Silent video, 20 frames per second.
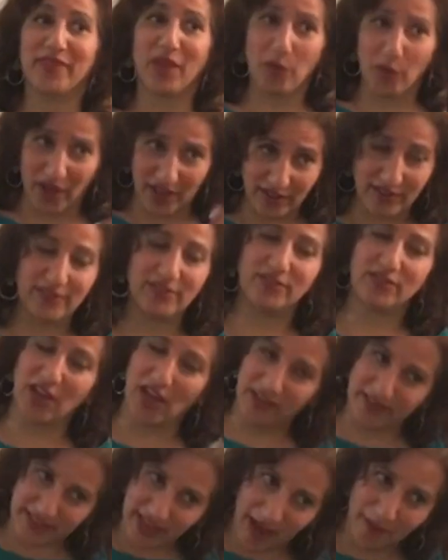well,
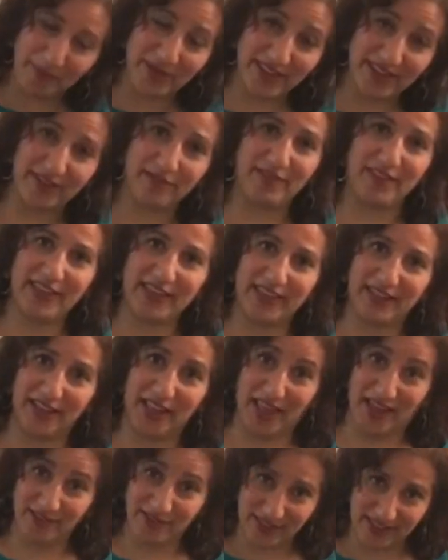adopting a vegan
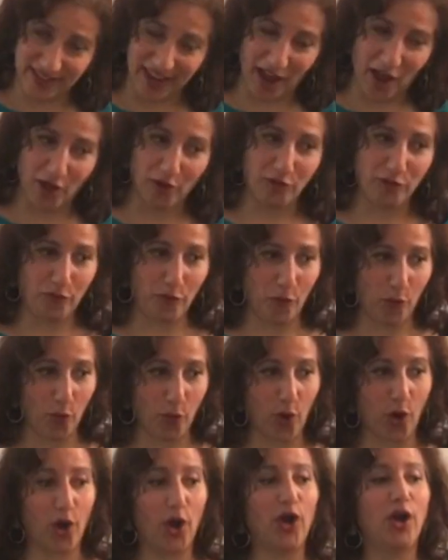lifestyle
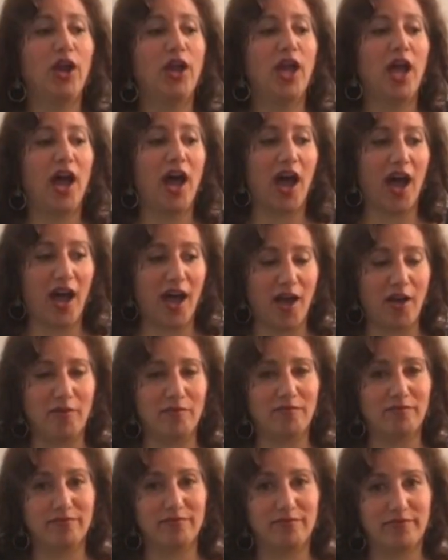for
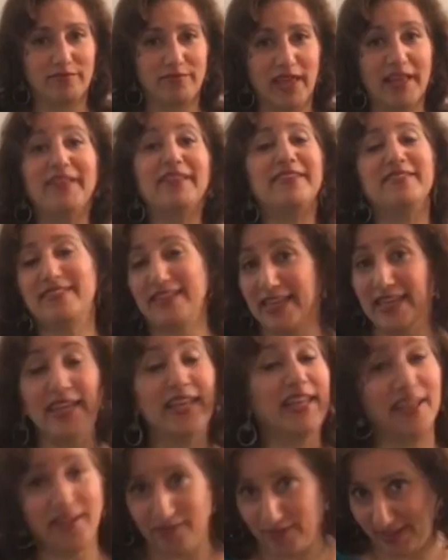at least
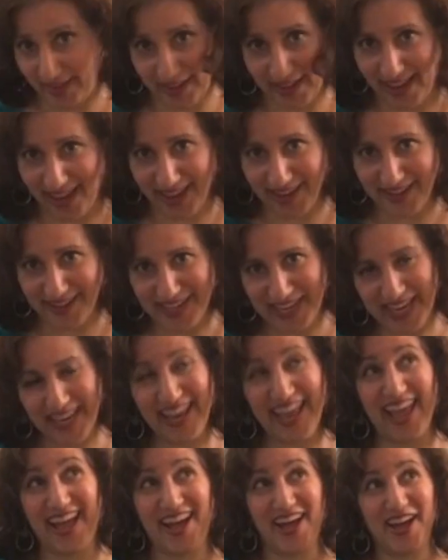eating vegan
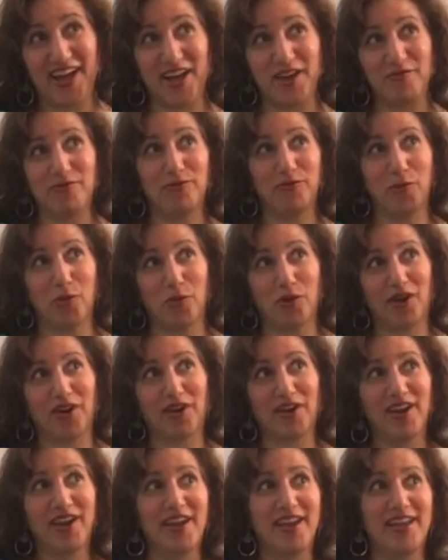
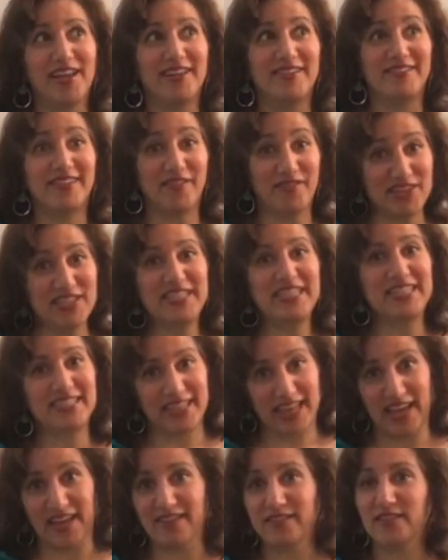for 17
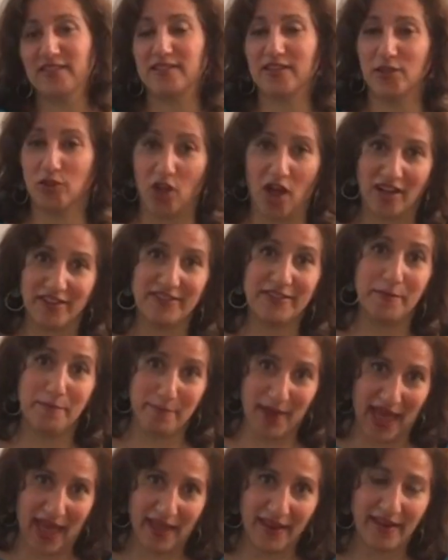days because he lost a
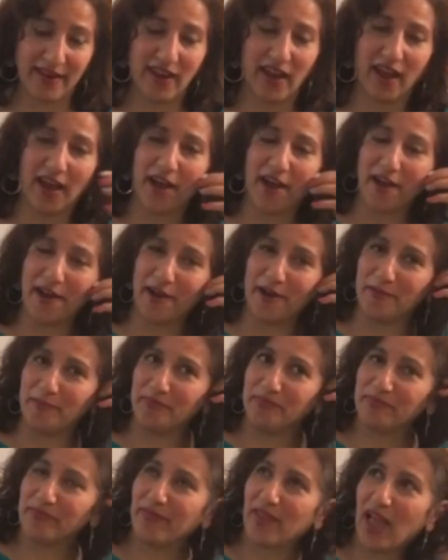bet. I
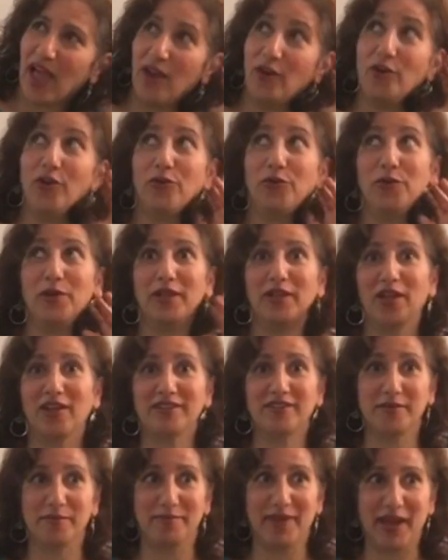don't know who he
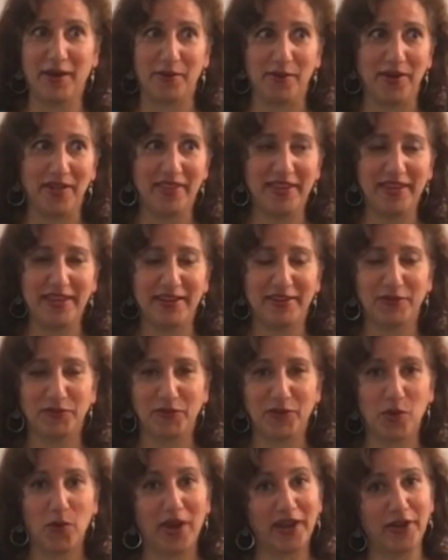lost a bet with, he
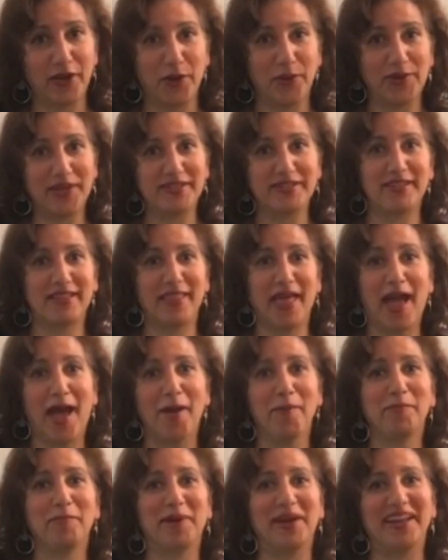didn't quite go into
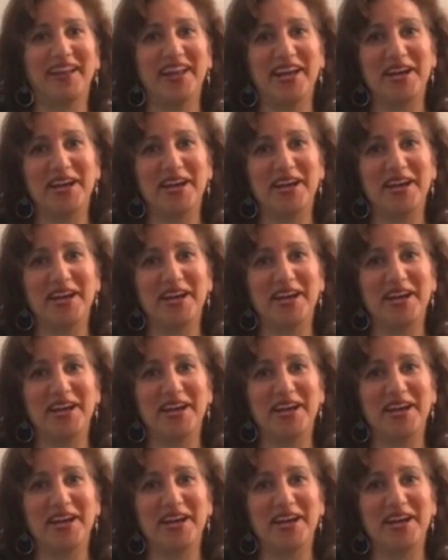that, but